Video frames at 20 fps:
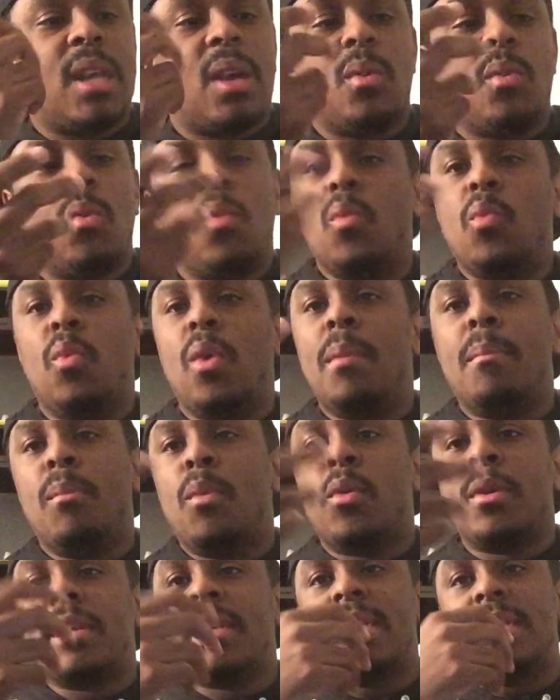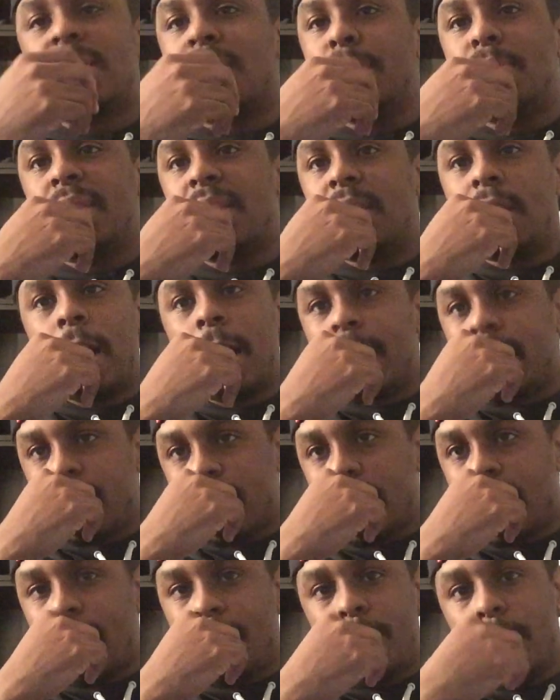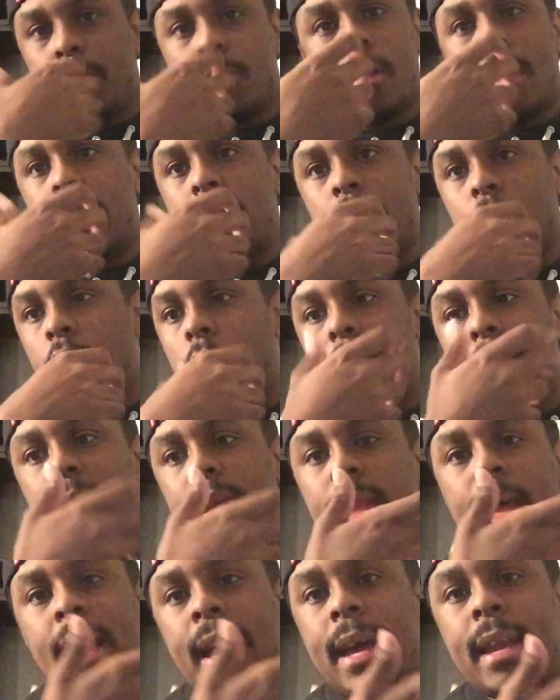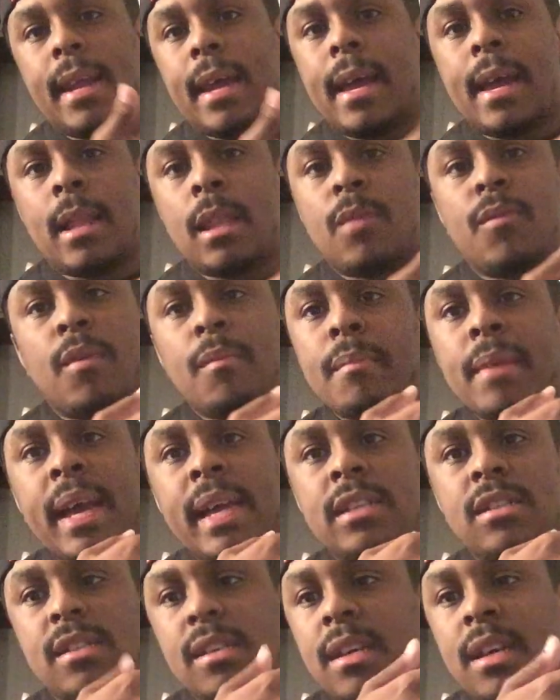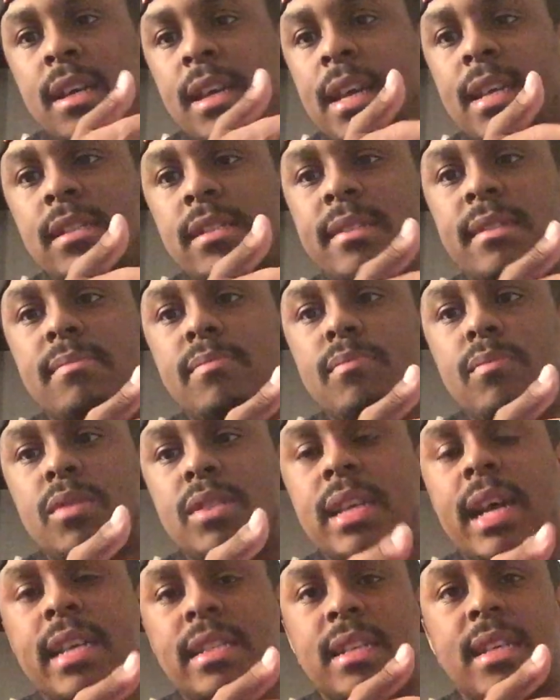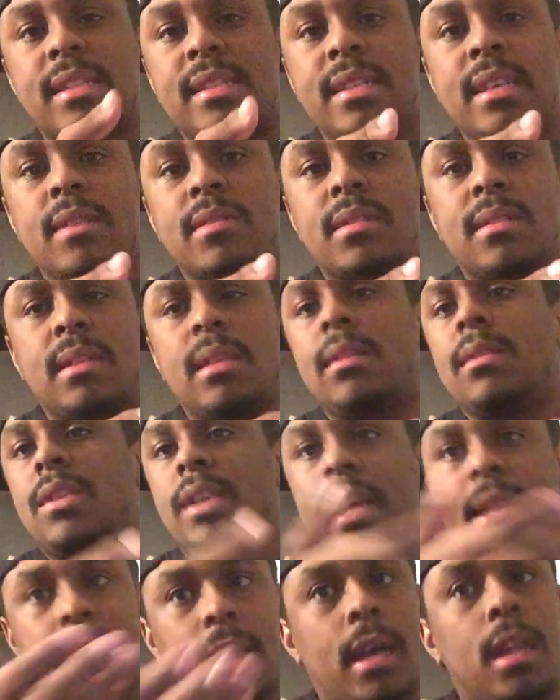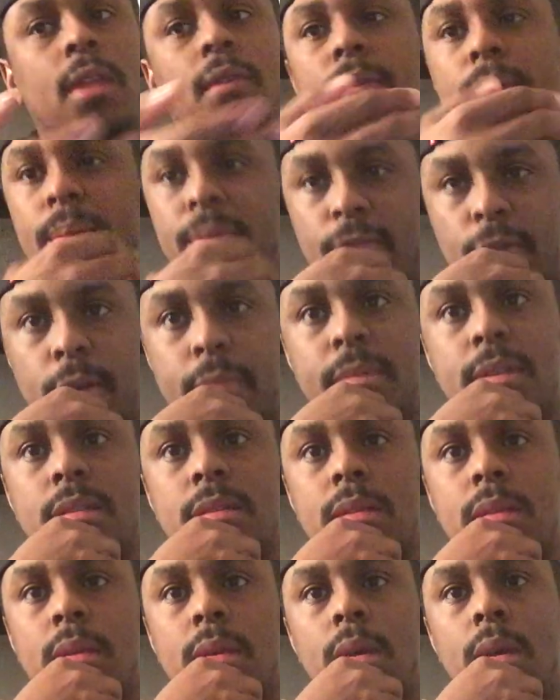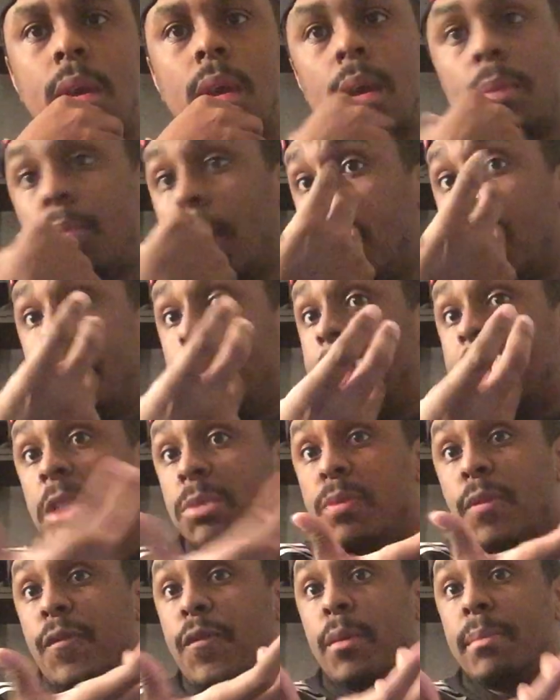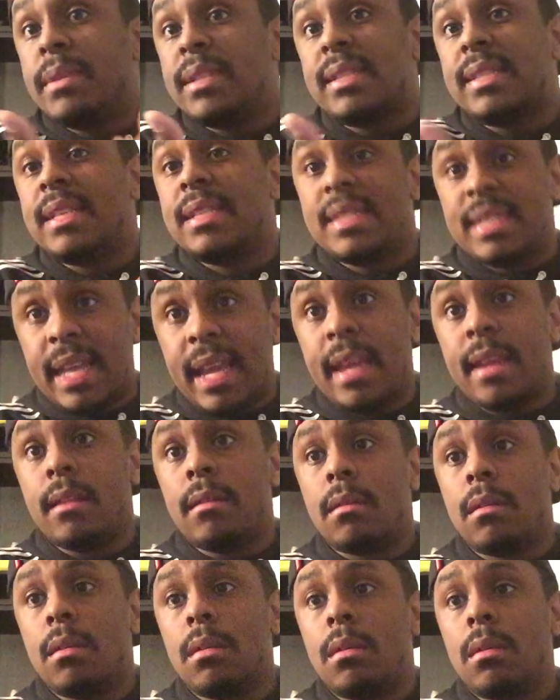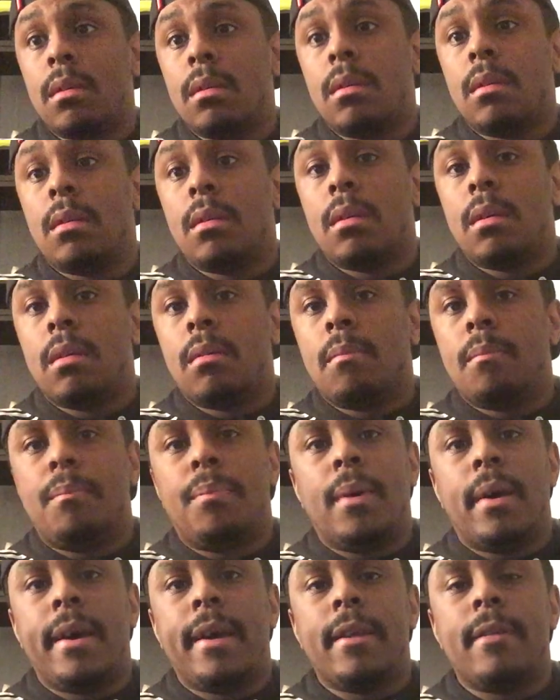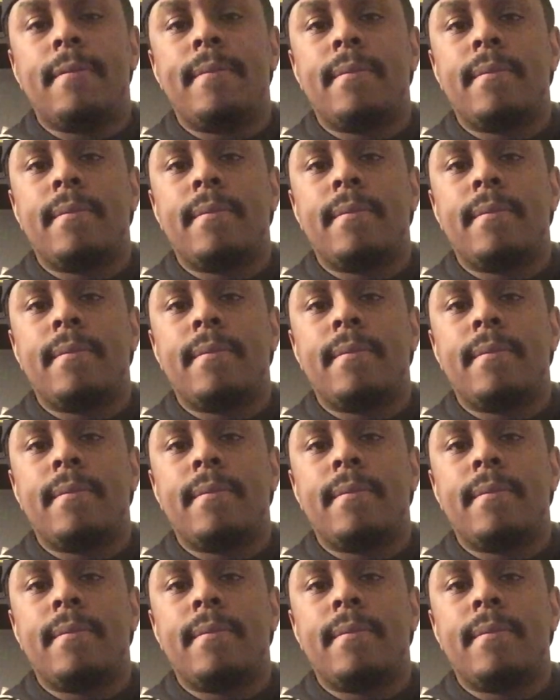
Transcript: what more needs to be done. I mean, granted, Carmella had a hell of a match against Sasha at TLC. She had a hell of a performance. Probably the best performance to date. But